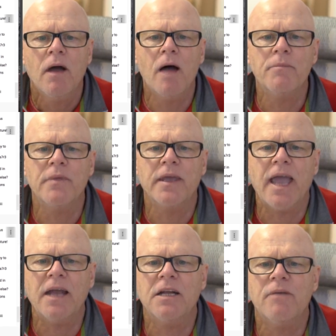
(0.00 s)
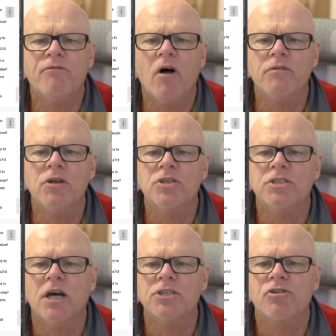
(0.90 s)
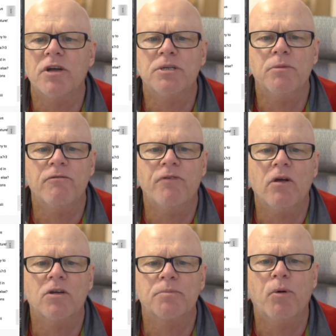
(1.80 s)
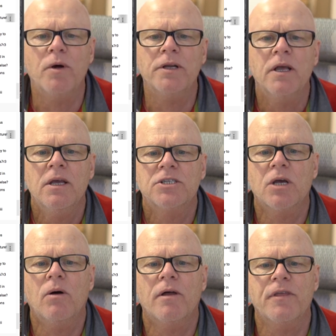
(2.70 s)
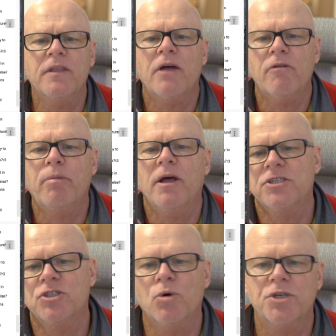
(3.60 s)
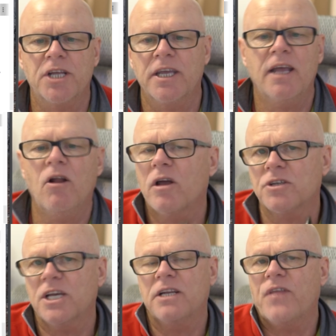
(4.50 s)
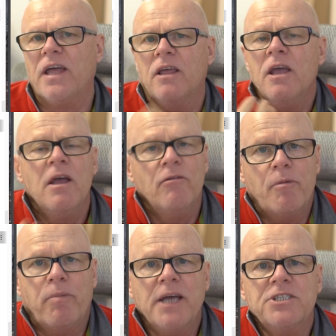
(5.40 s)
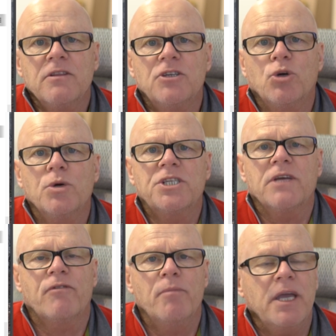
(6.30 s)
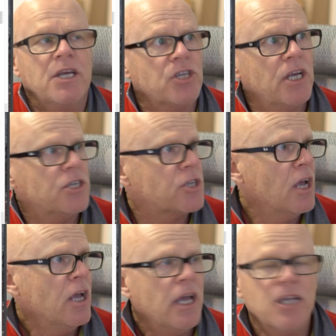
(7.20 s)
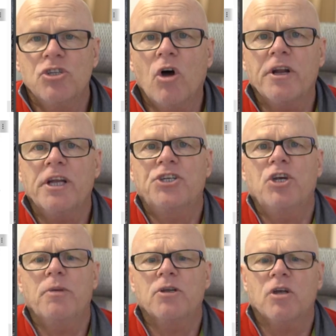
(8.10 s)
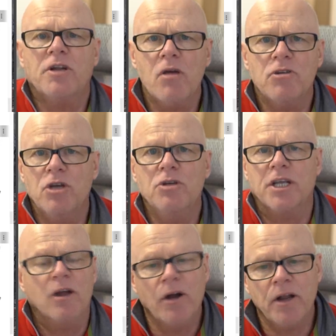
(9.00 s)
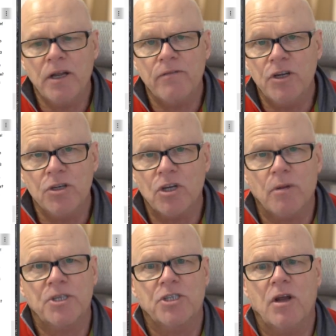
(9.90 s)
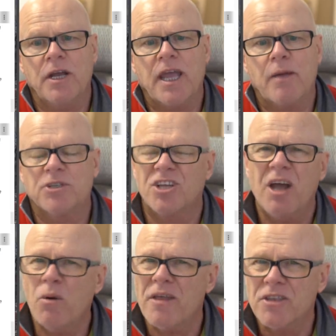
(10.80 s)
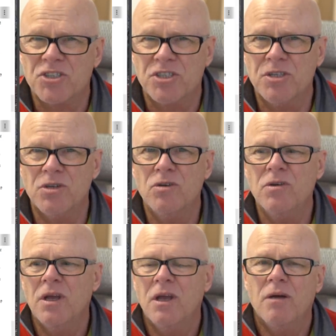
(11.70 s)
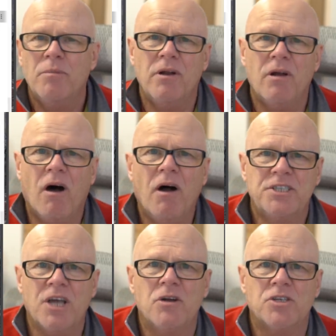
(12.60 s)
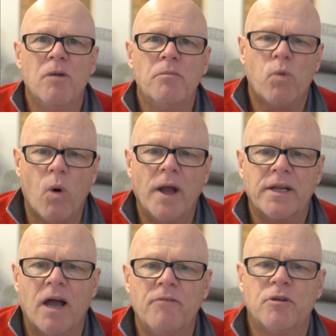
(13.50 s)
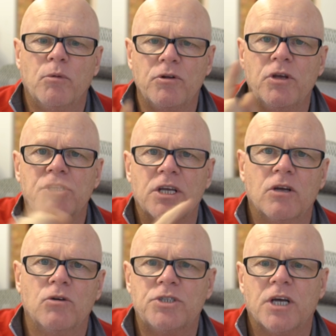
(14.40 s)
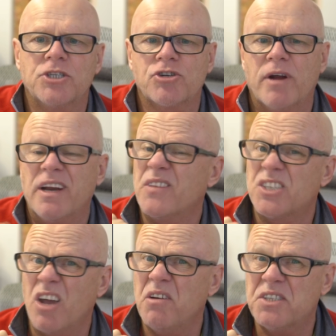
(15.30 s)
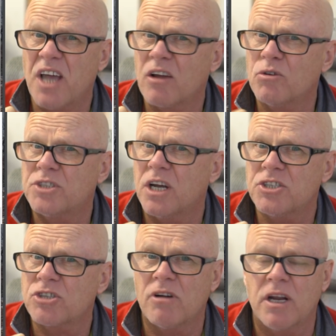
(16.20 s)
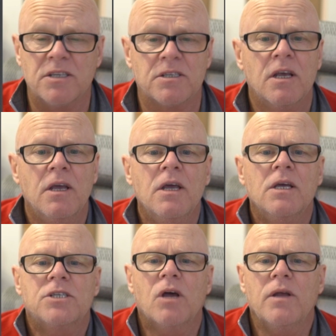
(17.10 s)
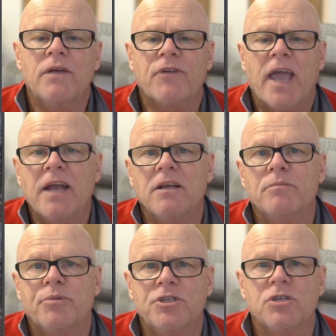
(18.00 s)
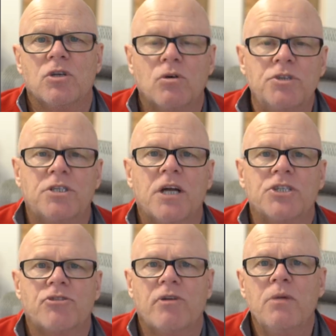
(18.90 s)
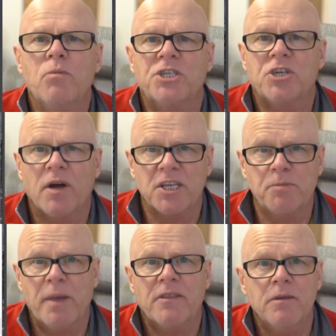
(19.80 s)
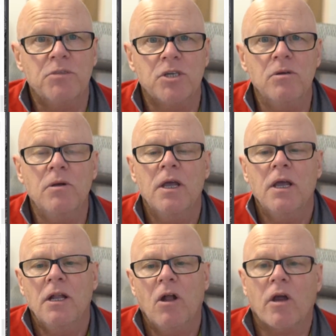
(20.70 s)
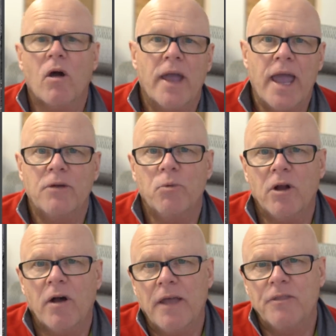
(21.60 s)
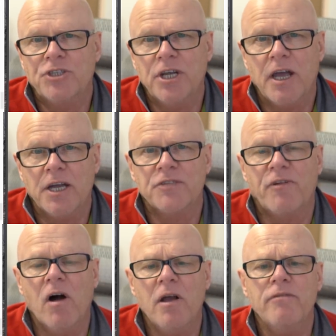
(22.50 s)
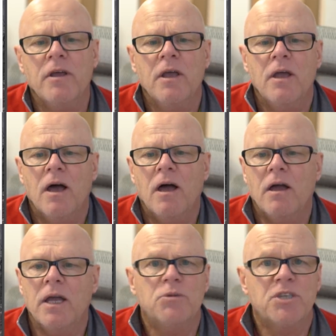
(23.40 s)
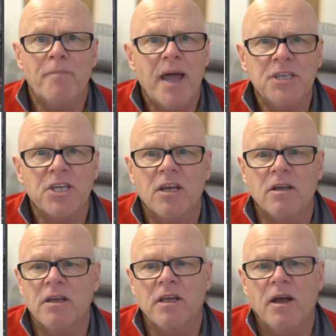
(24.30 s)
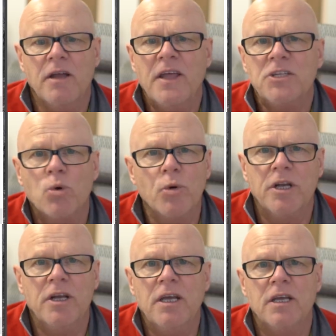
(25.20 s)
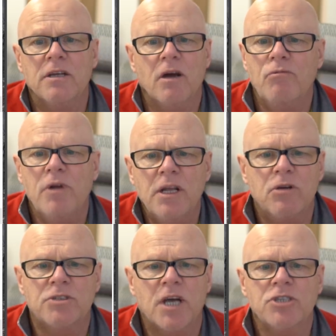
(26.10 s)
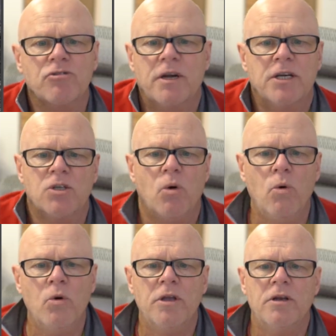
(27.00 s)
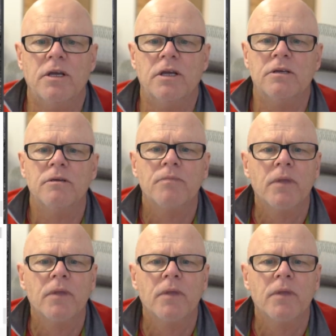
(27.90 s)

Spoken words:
The Canon M5 uses a touchscreen to move focus point, so I think they replaced the joystick. Yeah, like I said, that replacing the joystick for me is not an issue because I don't use it. I don't even use it on my Sony cameras. I know others do, but I don't. quite comfortable using a good touchscreen, and the Sonys aren't good touchscreens. So if Canon produce a good touchscreen, which I expect them to, like I had when I had the GH5, it was amazing, you know, and that's all you need. A really good touchscreen is all you need.